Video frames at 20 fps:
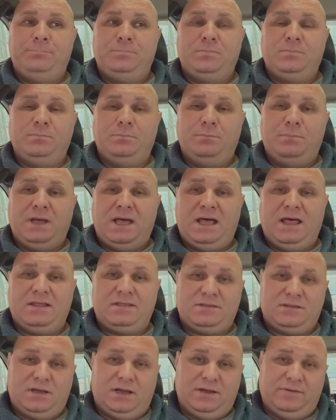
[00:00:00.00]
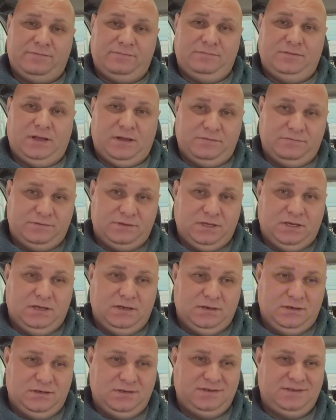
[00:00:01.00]
math I've
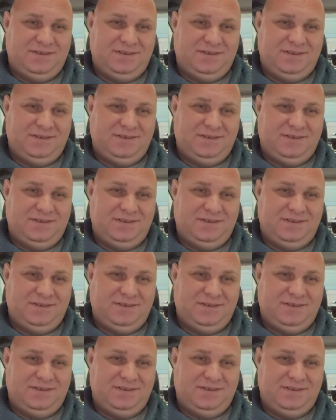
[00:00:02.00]
done,